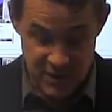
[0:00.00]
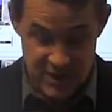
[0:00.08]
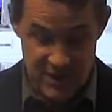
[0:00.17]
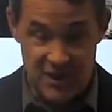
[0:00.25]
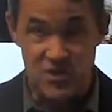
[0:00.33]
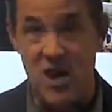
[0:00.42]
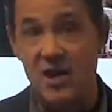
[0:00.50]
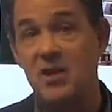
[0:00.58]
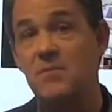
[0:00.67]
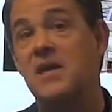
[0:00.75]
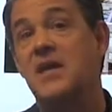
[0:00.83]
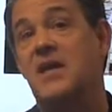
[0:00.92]
Now I talked at
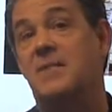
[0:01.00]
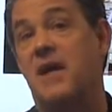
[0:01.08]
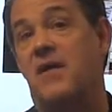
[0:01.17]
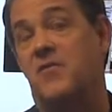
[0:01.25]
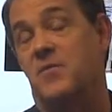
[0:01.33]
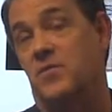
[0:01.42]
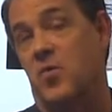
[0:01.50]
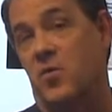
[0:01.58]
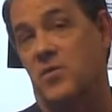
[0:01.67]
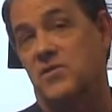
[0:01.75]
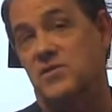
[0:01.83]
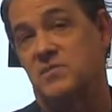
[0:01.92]
the beginning about the
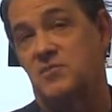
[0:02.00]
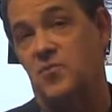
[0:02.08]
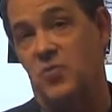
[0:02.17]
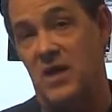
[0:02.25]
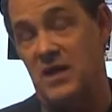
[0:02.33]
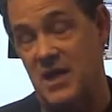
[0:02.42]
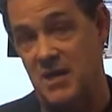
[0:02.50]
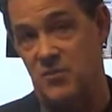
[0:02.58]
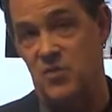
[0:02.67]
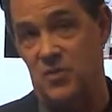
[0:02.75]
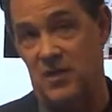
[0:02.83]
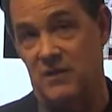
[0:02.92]
importance of great
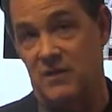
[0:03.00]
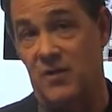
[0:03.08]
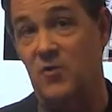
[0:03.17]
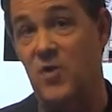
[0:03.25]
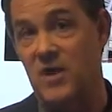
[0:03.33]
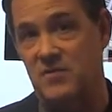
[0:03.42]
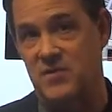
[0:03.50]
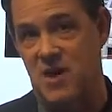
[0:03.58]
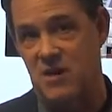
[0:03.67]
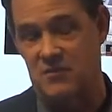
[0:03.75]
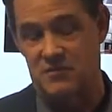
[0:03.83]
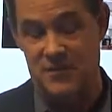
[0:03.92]
imagery, great
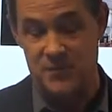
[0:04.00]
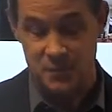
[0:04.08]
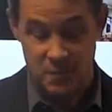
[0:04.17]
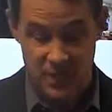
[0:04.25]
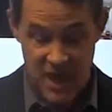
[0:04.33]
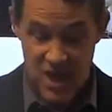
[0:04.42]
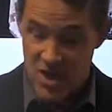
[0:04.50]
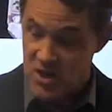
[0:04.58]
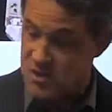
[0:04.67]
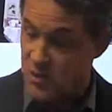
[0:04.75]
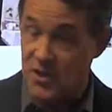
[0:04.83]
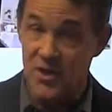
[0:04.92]
photography.
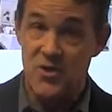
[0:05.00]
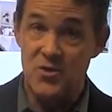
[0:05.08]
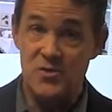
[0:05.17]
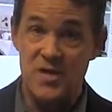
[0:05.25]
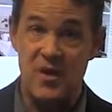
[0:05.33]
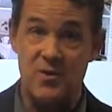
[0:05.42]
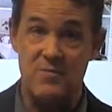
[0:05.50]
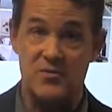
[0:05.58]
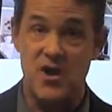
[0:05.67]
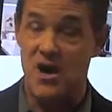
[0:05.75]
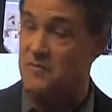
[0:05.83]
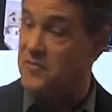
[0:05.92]
So we're going to use that great
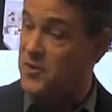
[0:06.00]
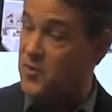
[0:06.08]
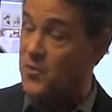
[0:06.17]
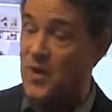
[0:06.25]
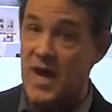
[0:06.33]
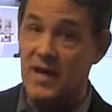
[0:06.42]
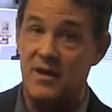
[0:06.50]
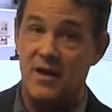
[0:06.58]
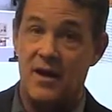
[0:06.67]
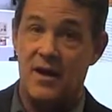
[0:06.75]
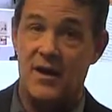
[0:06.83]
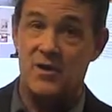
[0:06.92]
photography to create
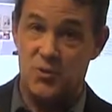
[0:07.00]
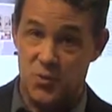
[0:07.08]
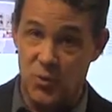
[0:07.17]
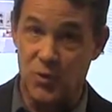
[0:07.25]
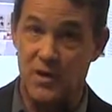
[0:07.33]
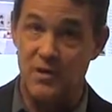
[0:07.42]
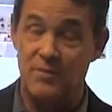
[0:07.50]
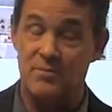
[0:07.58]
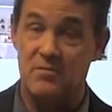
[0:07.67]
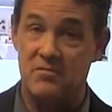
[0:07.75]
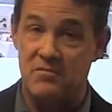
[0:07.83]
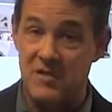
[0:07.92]
a truly
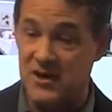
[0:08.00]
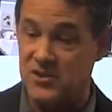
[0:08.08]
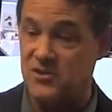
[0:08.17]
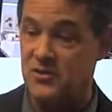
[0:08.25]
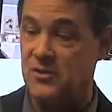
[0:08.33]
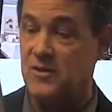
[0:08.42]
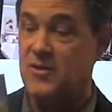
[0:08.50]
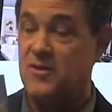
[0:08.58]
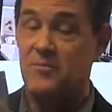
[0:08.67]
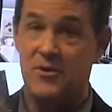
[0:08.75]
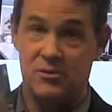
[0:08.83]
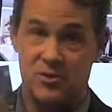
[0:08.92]
professional
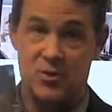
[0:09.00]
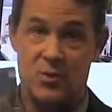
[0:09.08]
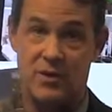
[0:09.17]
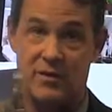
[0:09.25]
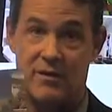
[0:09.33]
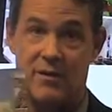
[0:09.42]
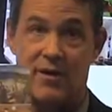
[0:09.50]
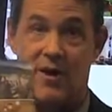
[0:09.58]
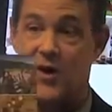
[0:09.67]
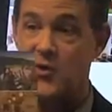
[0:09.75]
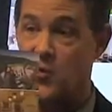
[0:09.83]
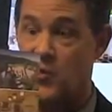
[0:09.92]
brochure
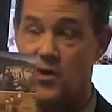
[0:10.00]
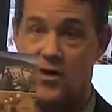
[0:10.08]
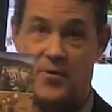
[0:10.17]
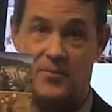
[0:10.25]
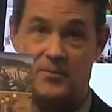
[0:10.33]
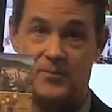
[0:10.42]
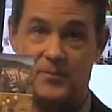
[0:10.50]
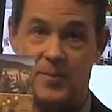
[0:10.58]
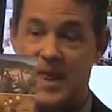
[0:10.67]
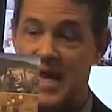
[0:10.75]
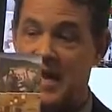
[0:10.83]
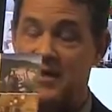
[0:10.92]
on your home.
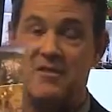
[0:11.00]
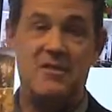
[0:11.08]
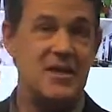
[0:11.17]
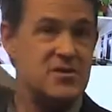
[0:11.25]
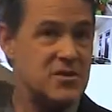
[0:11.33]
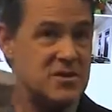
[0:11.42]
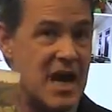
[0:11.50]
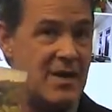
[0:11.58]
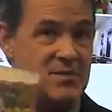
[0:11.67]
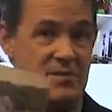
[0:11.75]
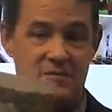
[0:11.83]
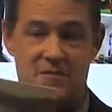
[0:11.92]
These are the
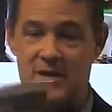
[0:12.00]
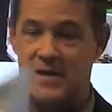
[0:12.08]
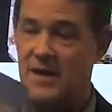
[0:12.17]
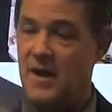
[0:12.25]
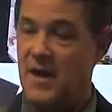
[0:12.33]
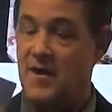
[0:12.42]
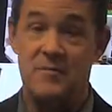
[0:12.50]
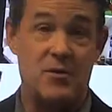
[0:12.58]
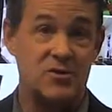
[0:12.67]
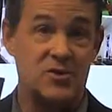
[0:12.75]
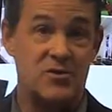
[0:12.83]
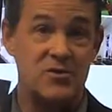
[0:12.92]
types of
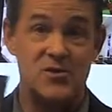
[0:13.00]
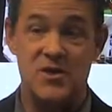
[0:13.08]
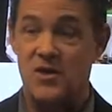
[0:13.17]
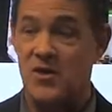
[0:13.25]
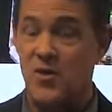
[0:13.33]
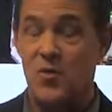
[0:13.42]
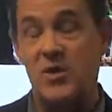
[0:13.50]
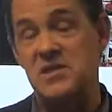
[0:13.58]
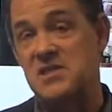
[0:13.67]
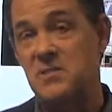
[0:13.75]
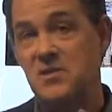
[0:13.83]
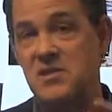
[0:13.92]
brochures that when
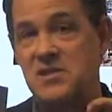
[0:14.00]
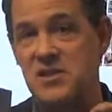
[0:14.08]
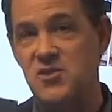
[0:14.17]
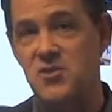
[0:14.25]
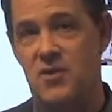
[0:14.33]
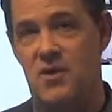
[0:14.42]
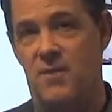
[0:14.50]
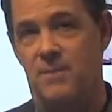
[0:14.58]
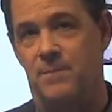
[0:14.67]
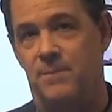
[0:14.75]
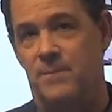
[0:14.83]
someone sees your home